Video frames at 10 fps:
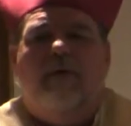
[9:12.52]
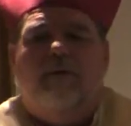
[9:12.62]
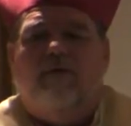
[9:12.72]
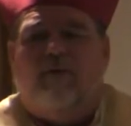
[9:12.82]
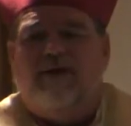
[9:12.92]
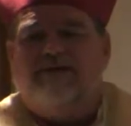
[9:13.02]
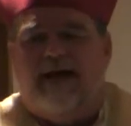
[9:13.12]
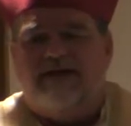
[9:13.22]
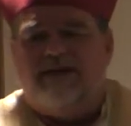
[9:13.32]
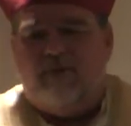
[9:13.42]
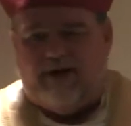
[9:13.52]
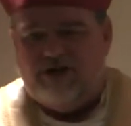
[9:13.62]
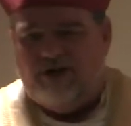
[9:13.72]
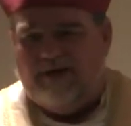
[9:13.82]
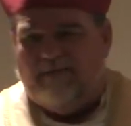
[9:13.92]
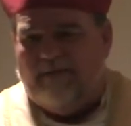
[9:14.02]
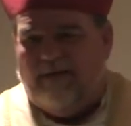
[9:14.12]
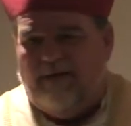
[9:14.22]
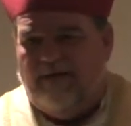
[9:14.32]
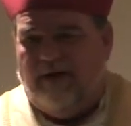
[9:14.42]
was once asked a question
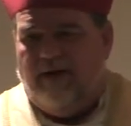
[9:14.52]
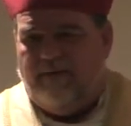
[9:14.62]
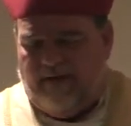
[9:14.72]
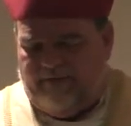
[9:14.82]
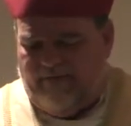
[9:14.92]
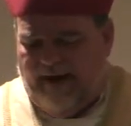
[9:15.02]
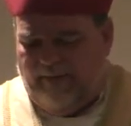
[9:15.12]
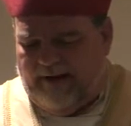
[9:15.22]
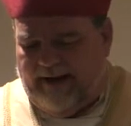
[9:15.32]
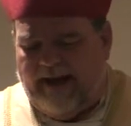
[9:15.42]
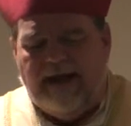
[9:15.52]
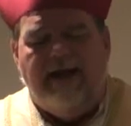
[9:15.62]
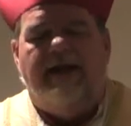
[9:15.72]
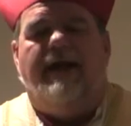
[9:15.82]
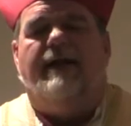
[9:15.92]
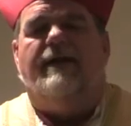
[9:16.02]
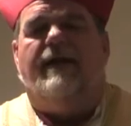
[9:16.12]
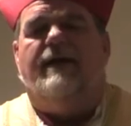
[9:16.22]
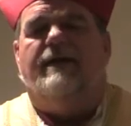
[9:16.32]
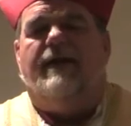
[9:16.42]
of a family in
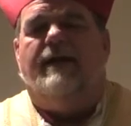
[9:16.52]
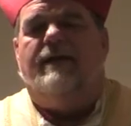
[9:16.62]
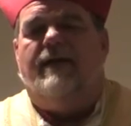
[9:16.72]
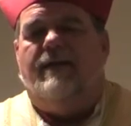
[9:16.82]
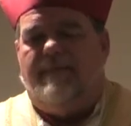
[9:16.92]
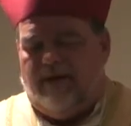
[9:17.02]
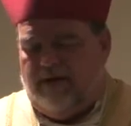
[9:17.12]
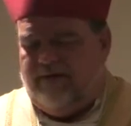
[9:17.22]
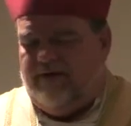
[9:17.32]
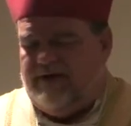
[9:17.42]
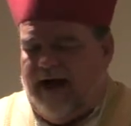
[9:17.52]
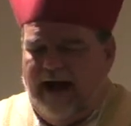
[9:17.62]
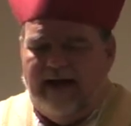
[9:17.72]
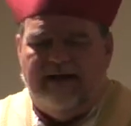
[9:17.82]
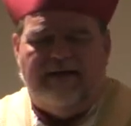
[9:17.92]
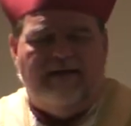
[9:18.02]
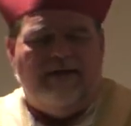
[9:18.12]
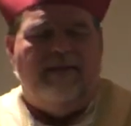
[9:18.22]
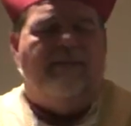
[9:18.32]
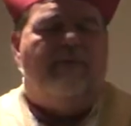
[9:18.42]
the middle of an island
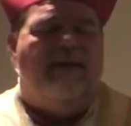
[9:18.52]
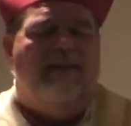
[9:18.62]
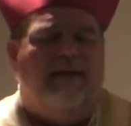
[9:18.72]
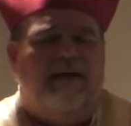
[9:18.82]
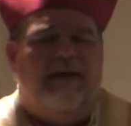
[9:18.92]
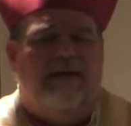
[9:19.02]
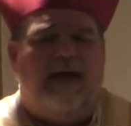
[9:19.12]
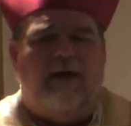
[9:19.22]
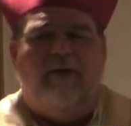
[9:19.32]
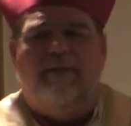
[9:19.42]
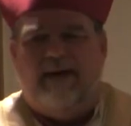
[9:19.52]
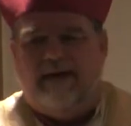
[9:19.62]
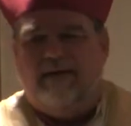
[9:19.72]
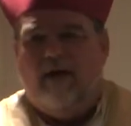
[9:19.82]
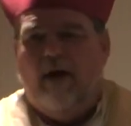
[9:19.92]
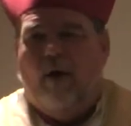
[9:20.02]
in the Caribbean.